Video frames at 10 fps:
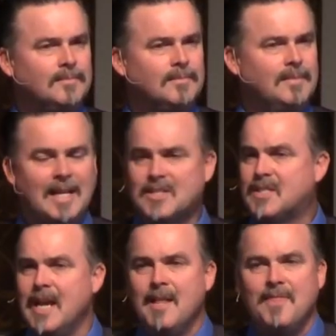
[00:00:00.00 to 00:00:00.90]
That's,
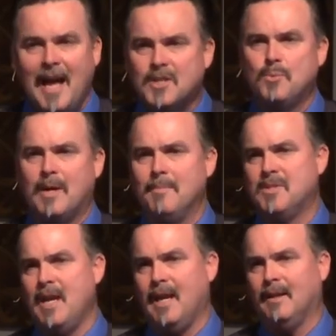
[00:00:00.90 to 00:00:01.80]
that's what I'm
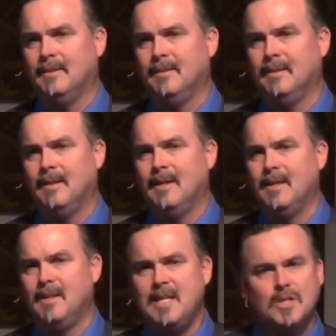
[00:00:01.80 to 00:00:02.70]
saying.
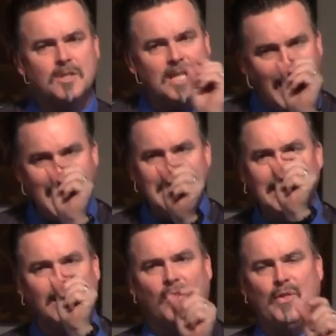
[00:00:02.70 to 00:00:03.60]
These are tiny
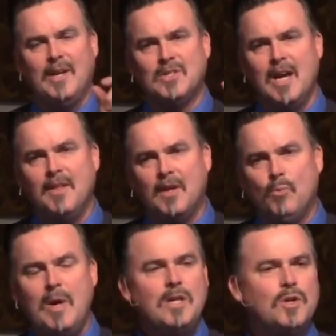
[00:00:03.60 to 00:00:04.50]
little things that
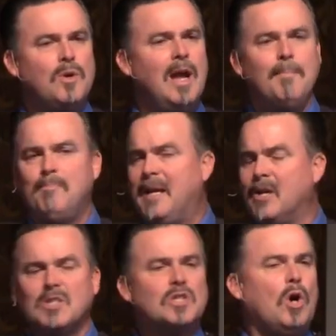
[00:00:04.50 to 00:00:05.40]
we do
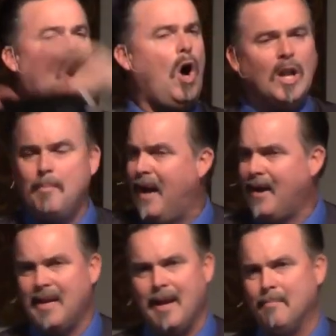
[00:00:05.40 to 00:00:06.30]
because it's all
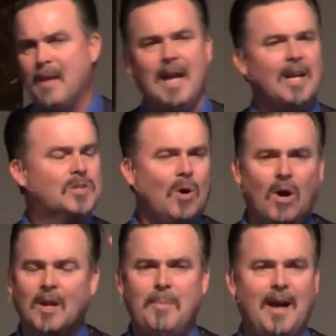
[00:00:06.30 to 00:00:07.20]
about Him. It's
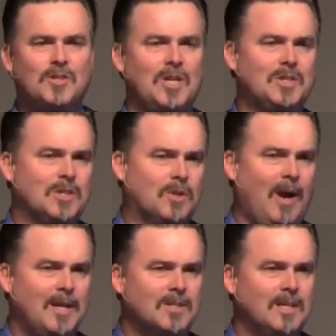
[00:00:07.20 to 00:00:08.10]
all about Jesus
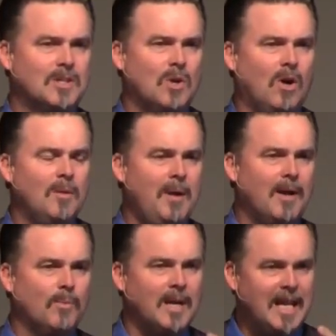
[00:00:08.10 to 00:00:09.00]
Christ. It's all
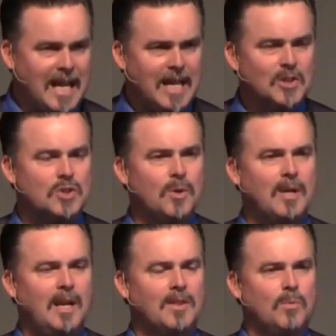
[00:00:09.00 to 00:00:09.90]
about what He is
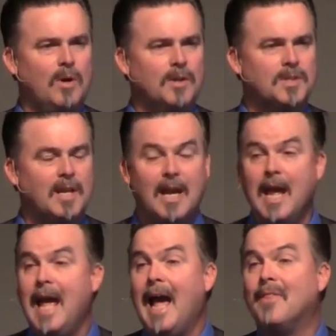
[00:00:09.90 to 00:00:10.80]
doing in the world today.
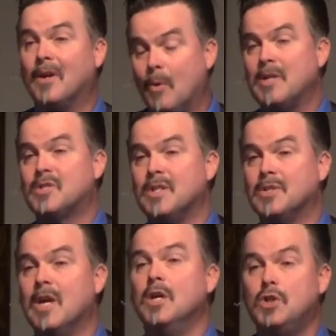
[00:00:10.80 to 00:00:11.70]
And the question
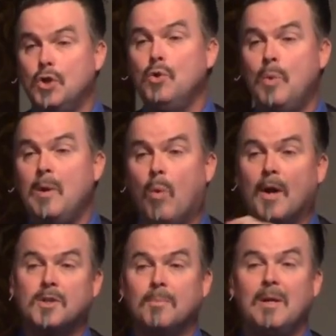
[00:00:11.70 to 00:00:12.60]
is, do we
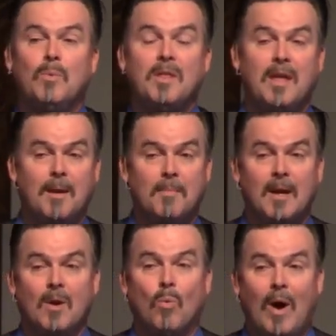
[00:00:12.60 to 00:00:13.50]
want to be with Him
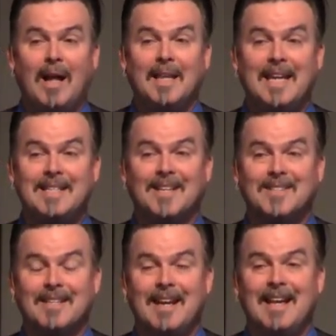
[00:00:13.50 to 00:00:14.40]
while He does
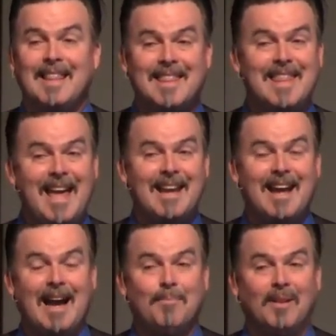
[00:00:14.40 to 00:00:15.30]
it? Then
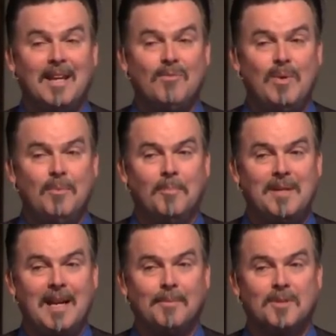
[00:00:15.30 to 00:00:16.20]
I believe we will
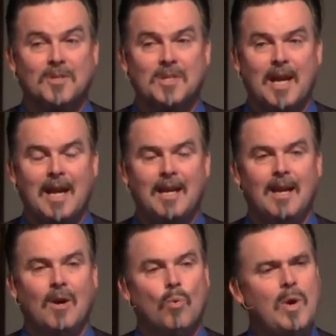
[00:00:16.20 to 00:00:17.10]
be able to say,
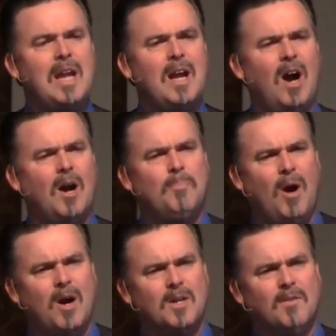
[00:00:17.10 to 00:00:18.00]
we are
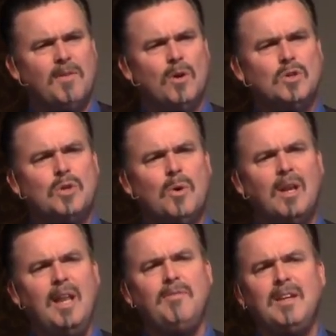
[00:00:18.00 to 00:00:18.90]
part of those who are
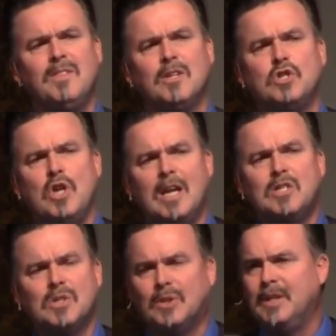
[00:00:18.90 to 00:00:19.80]
living the
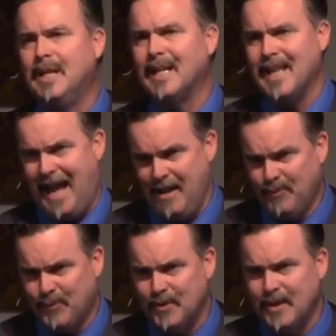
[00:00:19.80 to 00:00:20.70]
gentle life